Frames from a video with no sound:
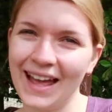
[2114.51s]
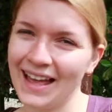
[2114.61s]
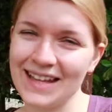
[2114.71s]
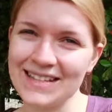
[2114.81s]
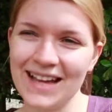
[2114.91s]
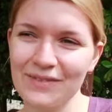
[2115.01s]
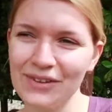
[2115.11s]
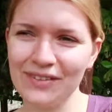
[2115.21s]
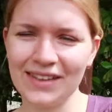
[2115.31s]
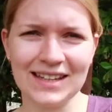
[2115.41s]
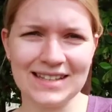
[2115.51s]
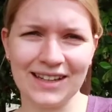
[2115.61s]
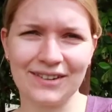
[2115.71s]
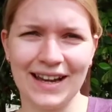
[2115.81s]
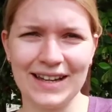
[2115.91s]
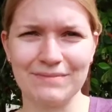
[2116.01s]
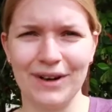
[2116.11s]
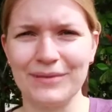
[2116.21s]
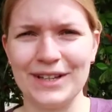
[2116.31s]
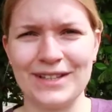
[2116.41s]
And I believe that it's a great
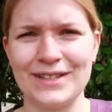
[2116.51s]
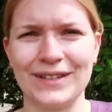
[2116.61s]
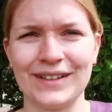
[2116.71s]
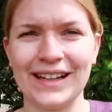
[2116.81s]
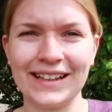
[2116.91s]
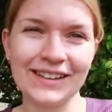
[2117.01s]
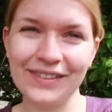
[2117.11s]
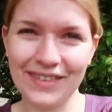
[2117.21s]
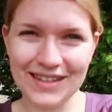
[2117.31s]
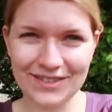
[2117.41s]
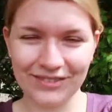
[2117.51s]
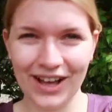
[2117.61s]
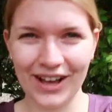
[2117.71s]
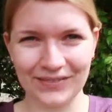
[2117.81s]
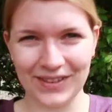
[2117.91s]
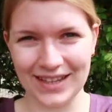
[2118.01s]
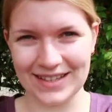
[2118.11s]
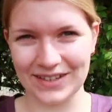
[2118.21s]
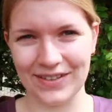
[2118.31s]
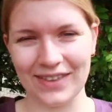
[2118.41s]
moment to conclude this vlog,
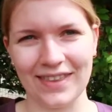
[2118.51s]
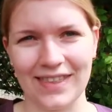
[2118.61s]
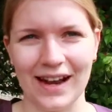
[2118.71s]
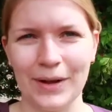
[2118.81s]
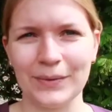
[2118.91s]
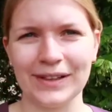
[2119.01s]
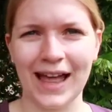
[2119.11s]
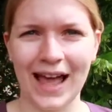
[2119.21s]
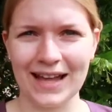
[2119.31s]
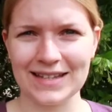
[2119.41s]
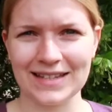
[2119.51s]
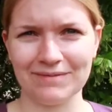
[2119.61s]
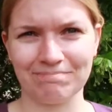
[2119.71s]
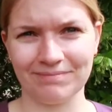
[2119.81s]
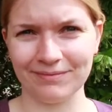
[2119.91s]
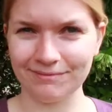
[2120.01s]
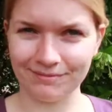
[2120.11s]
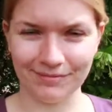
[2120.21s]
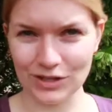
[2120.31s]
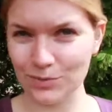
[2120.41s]
because I don't think that I will add
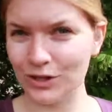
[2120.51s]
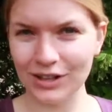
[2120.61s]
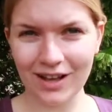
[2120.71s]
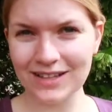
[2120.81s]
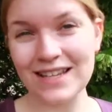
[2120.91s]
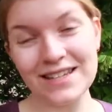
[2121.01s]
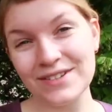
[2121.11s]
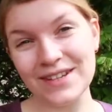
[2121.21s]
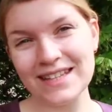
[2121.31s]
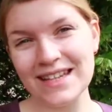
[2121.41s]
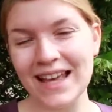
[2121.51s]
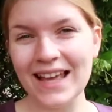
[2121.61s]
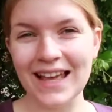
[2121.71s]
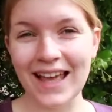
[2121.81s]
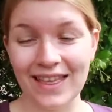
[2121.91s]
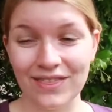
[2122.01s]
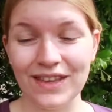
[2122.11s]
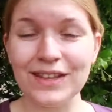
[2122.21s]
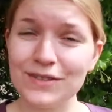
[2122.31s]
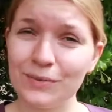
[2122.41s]
much more content to it. And
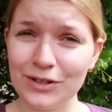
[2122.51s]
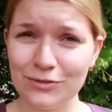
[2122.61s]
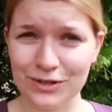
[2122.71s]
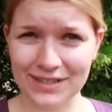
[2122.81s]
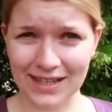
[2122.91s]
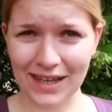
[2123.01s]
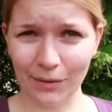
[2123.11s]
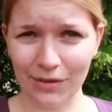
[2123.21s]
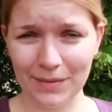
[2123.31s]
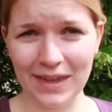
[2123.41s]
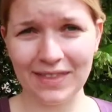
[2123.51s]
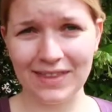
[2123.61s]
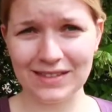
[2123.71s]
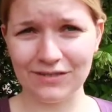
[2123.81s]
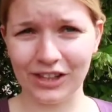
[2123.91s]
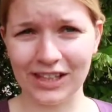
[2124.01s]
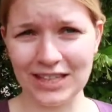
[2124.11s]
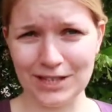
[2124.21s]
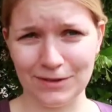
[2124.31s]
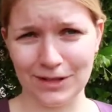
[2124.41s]
thank you so much for sticking with me. This vlogging
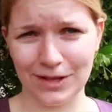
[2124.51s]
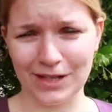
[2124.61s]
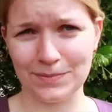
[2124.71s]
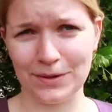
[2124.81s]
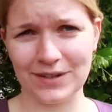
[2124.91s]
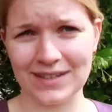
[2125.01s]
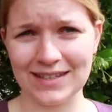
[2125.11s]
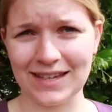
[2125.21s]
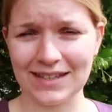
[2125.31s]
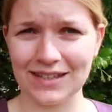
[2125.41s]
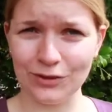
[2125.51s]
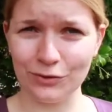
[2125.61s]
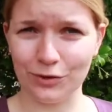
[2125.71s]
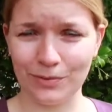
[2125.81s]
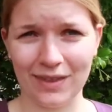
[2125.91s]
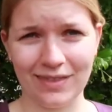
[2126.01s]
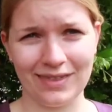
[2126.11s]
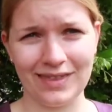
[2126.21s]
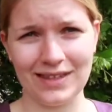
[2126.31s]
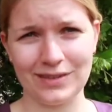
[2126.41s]
experience is kind of new for me.
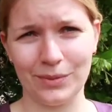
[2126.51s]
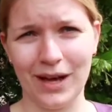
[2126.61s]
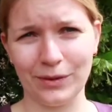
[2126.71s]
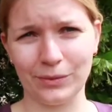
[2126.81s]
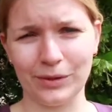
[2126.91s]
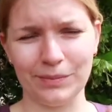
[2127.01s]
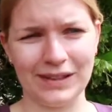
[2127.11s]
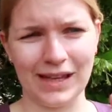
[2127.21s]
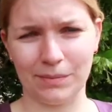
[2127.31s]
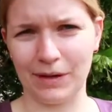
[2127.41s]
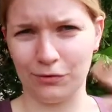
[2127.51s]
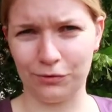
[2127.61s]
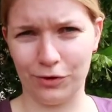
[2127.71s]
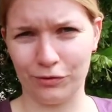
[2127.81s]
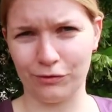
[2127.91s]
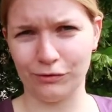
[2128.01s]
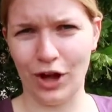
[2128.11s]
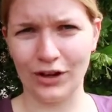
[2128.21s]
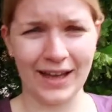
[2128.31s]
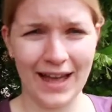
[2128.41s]
This one will be like my fourth
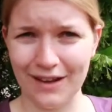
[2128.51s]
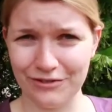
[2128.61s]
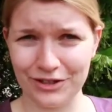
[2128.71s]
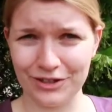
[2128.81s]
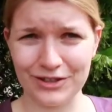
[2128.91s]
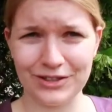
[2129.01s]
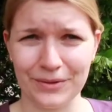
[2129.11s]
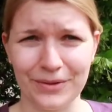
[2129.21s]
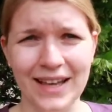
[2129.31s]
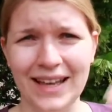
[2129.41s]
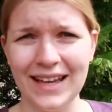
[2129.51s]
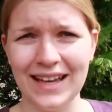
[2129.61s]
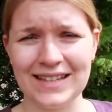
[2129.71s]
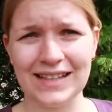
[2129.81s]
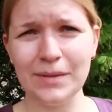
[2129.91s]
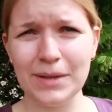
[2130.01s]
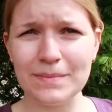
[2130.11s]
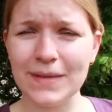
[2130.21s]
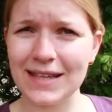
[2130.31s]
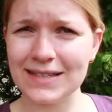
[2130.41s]
vlog ever, so it's a little bit
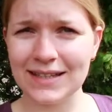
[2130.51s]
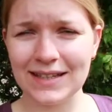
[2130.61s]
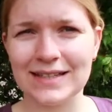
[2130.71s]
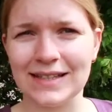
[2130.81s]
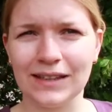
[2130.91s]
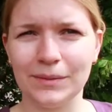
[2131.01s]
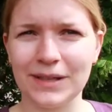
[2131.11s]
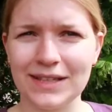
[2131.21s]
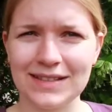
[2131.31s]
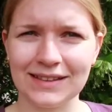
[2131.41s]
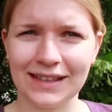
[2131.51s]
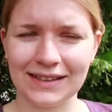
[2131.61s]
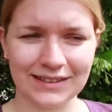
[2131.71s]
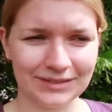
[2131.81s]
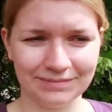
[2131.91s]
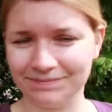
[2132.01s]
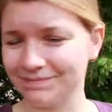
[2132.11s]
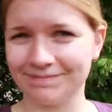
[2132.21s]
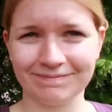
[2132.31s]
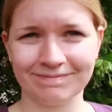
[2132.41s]
messy, it's a little bit like
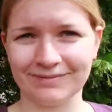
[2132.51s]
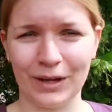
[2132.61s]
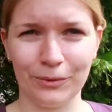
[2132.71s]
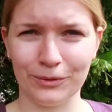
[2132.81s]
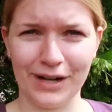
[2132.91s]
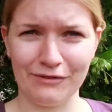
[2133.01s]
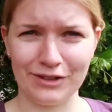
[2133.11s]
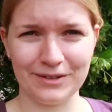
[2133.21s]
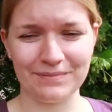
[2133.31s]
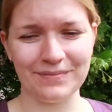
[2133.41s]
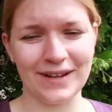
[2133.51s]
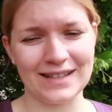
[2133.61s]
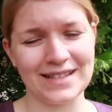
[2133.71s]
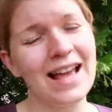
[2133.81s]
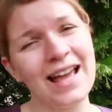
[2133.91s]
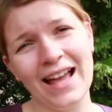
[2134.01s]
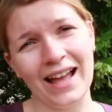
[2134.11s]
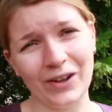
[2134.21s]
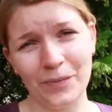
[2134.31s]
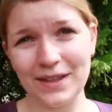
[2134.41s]
whatever, but
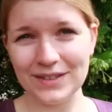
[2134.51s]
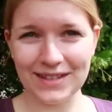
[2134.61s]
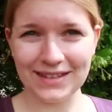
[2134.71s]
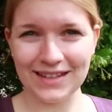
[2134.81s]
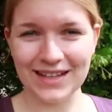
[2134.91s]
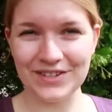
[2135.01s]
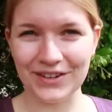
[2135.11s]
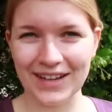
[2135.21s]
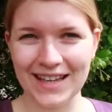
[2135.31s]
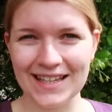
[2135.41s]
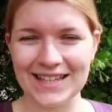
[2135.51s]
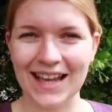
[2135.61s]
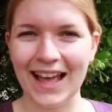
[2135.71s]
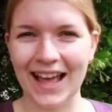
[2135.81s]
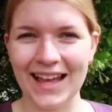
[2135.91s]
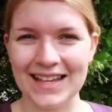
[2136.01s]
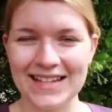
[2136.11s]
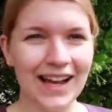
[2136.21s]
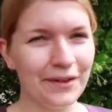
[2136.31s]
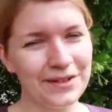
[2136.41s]
I hope that you still enjoy it,
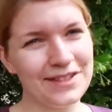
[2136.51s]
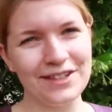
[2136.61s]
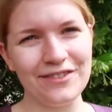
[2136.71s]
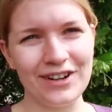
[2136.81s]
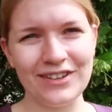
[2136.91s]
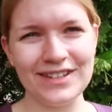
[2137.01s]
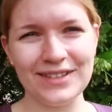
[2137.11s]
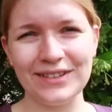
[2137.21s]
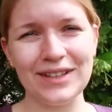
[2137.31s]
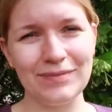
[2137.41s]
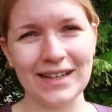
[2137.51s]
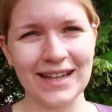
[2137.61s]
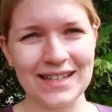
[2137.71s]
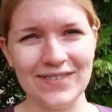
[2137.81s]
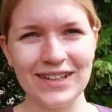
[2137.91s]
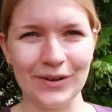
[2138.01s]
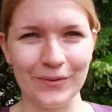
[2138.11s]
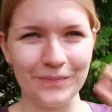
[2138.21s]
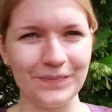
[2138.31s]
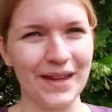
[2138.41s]
and I will see you very soon in my next video.
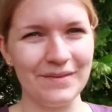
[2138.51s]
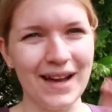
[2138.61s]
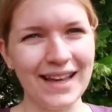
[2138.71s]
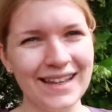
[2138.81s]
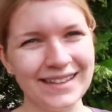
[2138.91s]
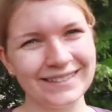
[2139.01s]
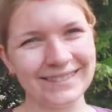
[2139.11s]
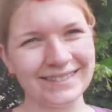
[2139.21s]
Bye!